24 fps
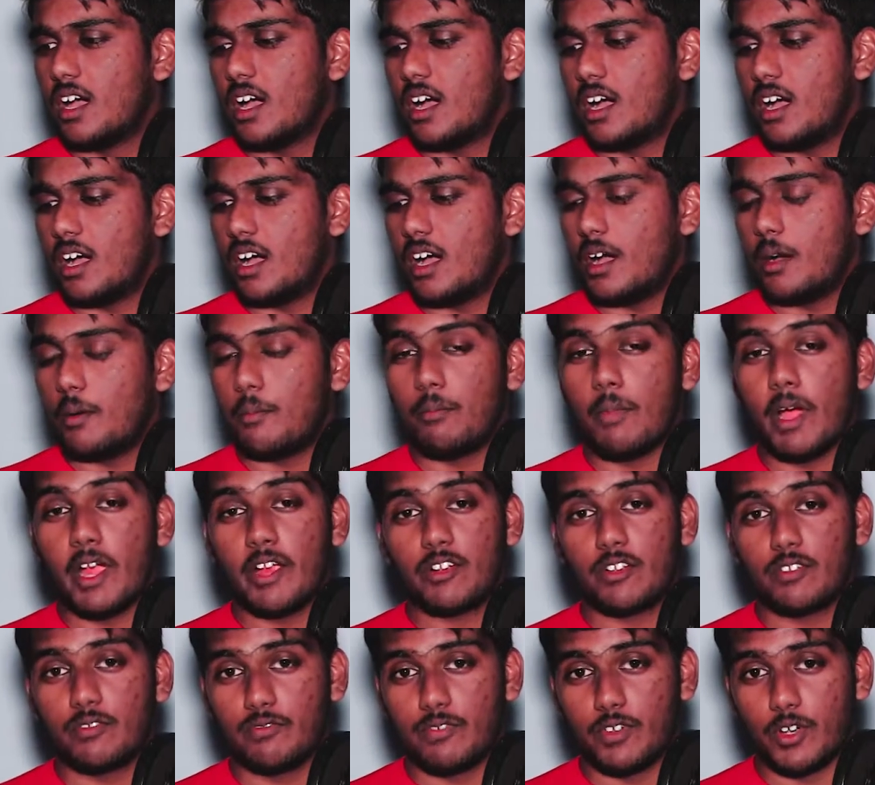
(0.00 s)

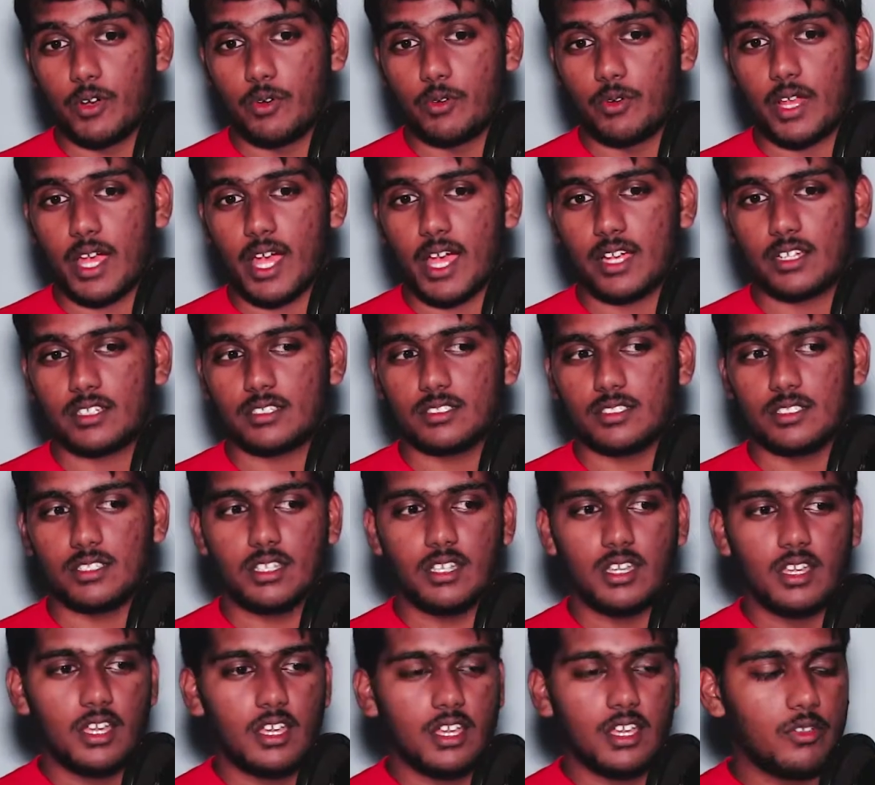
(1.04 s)
microphone, actually.